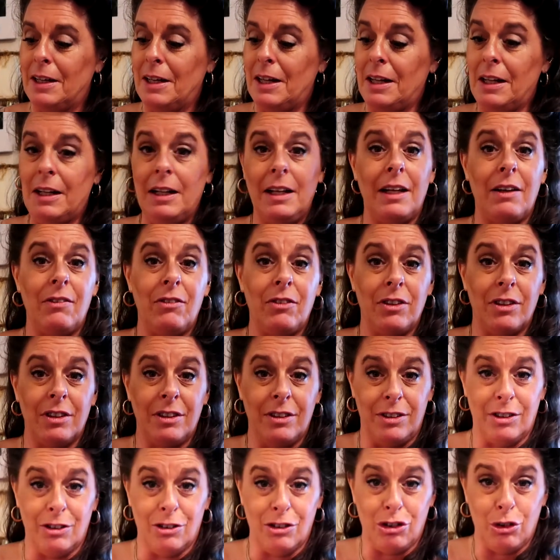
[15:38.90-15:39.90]
lived
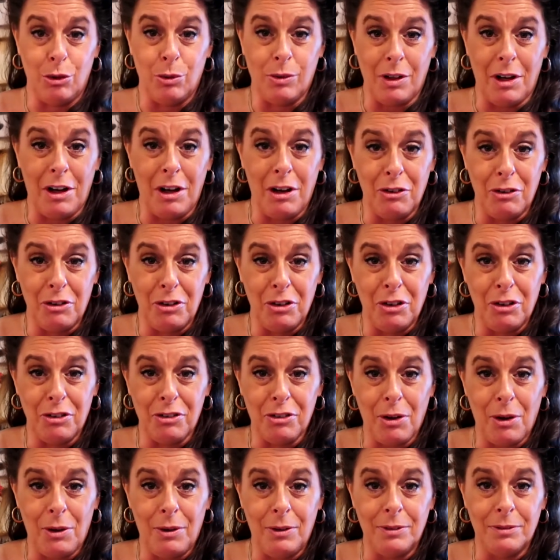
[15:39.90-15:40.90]
until she was 100
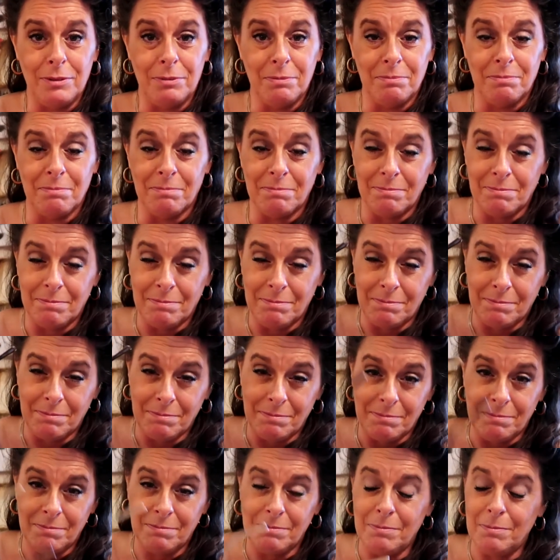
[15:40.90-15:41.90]
years old.
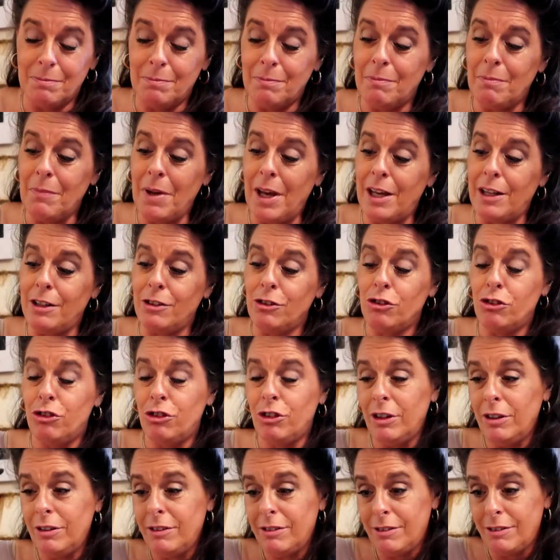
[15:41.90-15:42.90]
And
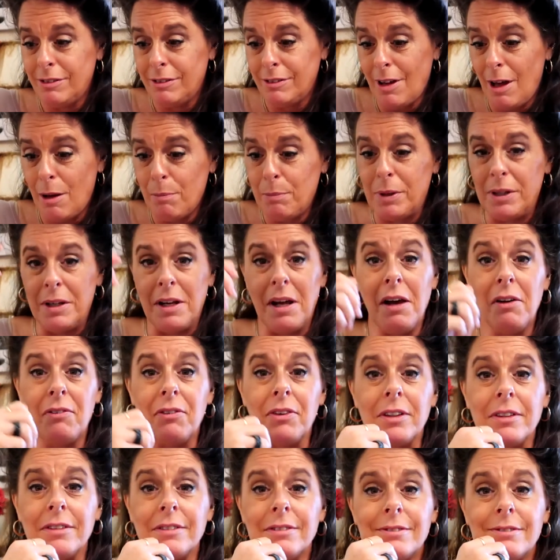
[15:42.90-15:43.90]
she's up in
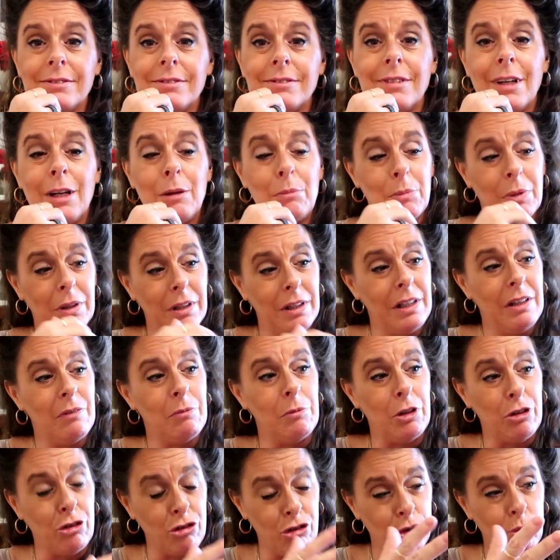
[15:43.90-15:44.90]
heaven. And believe
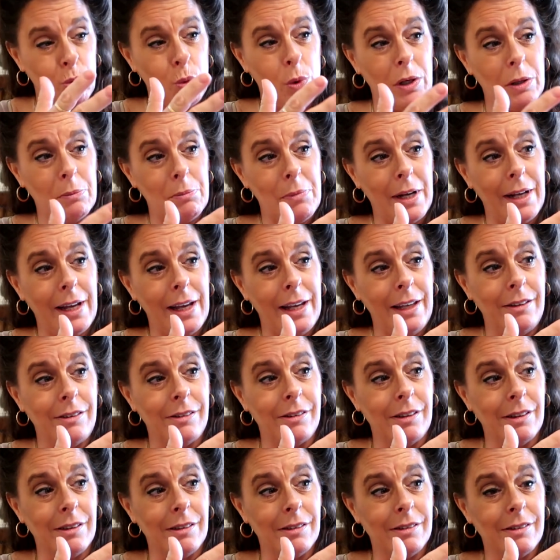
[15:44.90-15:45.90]
me, she's one of my
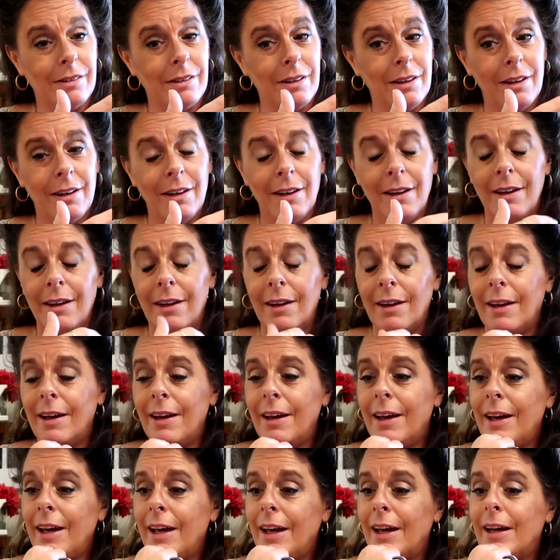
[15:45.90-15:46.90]
aces.
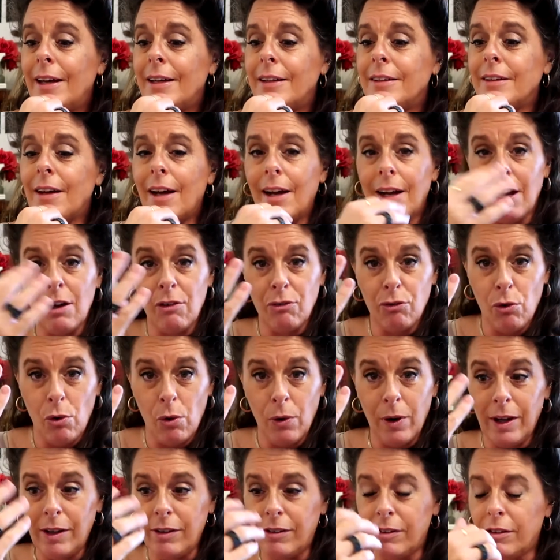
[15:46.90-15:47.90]
And I have
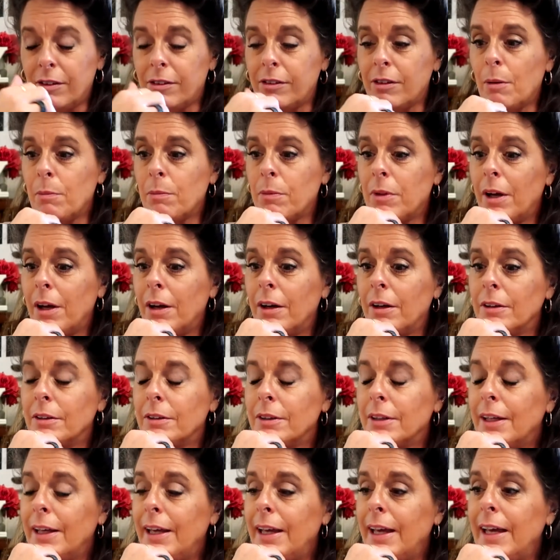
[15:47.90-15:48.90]
4 aces up there.
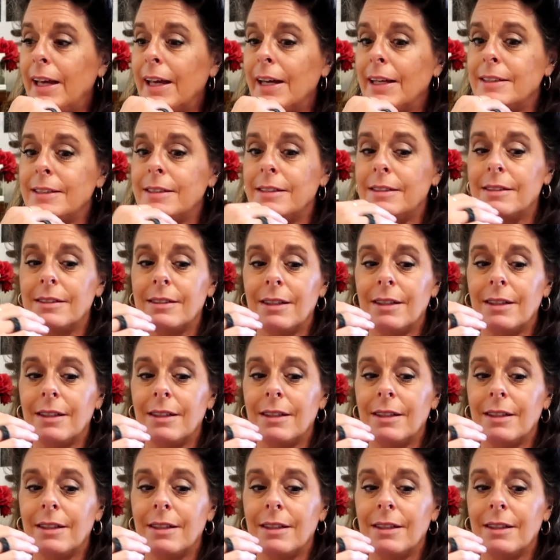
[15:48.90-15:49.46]
And